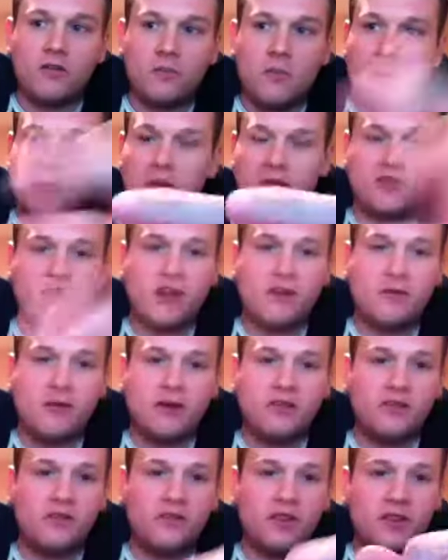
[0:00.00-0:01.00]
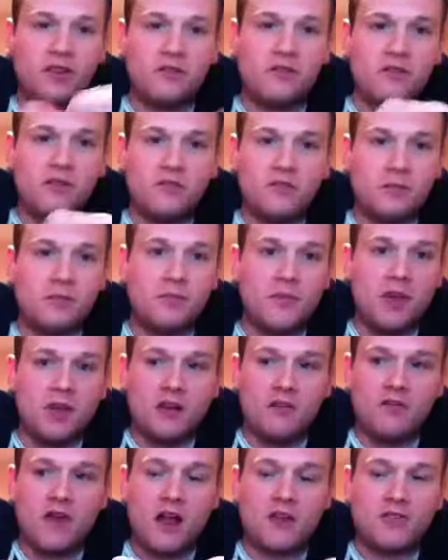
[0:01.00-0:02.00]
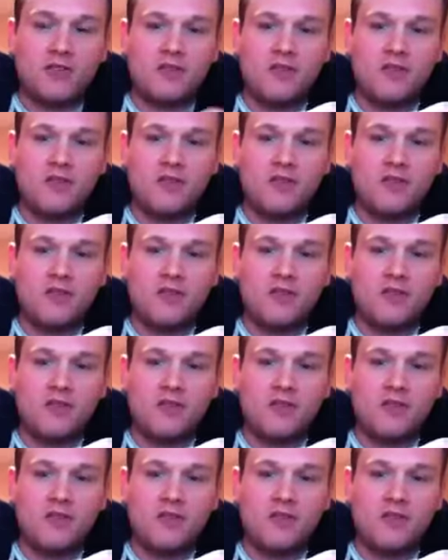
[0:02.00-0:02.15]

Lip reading: Remember the Trent Richardson for actually